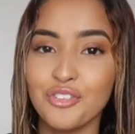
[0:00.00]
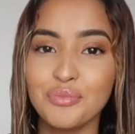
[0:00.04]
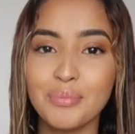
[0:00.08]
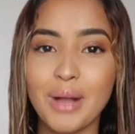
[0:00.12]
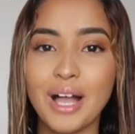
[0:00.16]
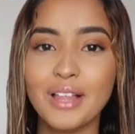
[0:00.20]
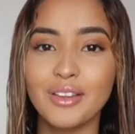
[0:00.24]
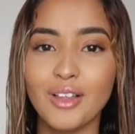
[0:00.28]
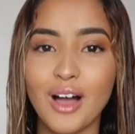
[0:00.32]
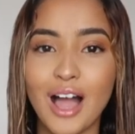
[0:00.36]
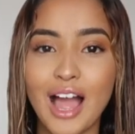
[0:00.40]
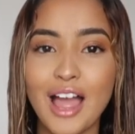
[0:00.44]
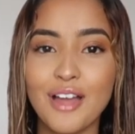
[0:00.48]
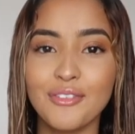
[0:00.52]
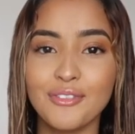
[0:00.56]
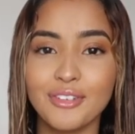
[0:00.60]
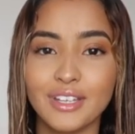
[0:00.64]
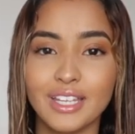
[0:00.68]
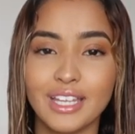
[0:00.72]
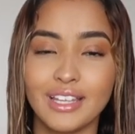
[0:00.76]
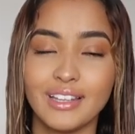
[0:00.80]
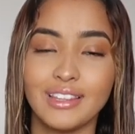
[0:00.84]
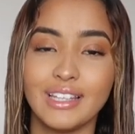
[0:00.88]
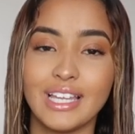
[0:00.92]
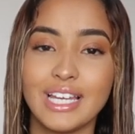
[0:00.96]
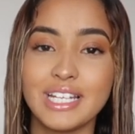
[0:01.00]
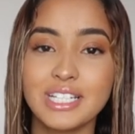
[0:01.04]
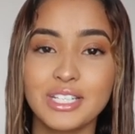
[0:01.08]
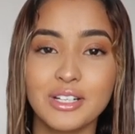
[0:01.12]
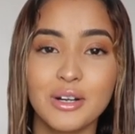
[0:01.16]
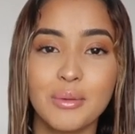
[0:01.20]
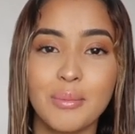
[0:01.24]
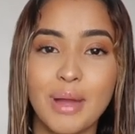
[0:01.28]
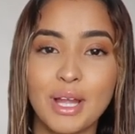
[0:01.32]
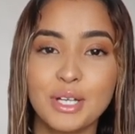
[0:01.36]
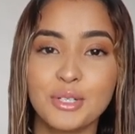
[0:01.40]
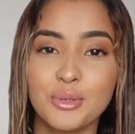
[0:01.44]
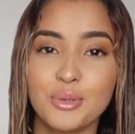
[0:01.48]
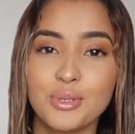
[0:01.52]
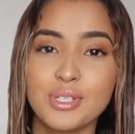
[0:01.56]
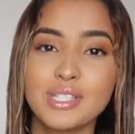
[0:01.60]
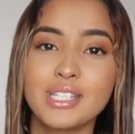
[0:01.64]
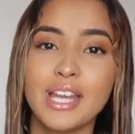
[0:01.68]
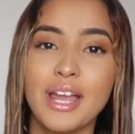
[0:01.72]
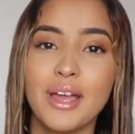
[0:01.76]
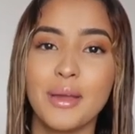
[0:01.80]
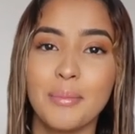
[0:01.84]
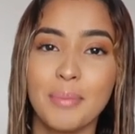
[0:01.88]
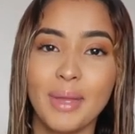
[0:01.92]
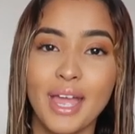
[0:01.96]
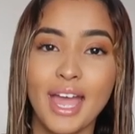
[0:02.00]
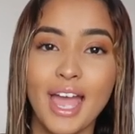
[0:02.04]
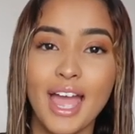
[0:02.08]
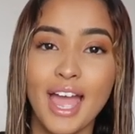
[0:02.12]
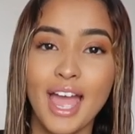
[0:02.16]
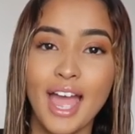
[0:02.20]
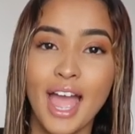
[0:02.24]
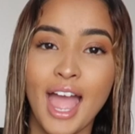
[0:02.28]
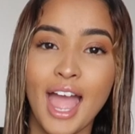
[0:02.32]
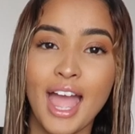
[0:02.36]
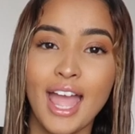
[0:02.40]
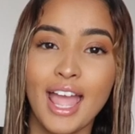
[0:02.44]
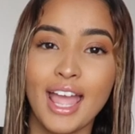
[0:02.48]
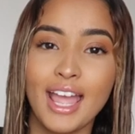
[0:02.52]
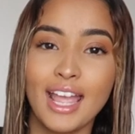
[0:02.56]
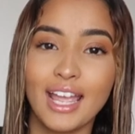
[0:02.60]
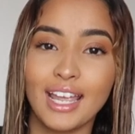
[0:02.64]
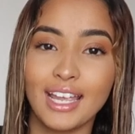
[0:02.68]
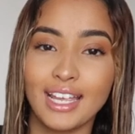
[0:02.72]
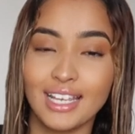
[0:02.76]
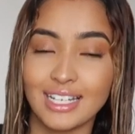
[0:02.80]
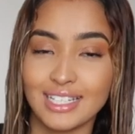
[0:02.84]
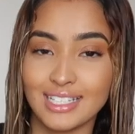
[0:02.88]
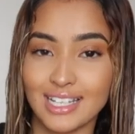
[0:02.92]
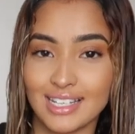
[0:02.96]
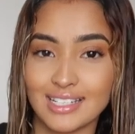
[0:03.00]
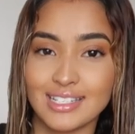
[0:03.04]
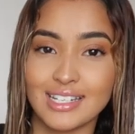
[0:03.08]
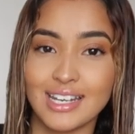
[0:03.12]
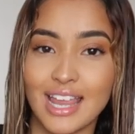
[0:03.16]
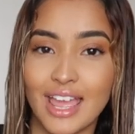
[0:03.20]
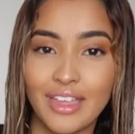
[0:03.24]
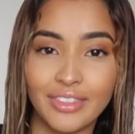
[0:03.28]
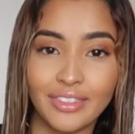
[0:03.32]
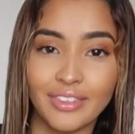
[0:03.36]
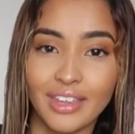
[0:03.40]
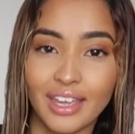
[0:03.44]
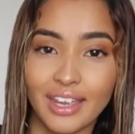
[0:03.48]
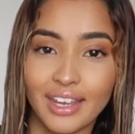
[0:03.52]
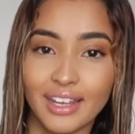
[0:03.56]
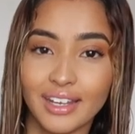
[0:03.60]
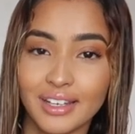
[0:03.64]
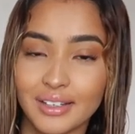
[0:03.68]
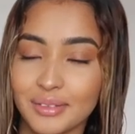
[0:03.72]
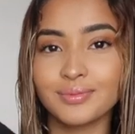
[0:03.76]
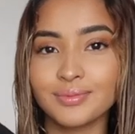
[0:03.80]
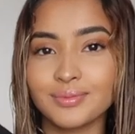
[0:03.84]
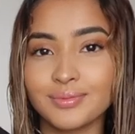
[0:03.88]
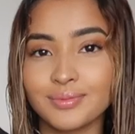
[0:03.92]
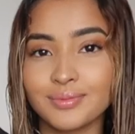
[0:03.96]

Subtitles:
of my life landed on my doorstep. It doesn't end there.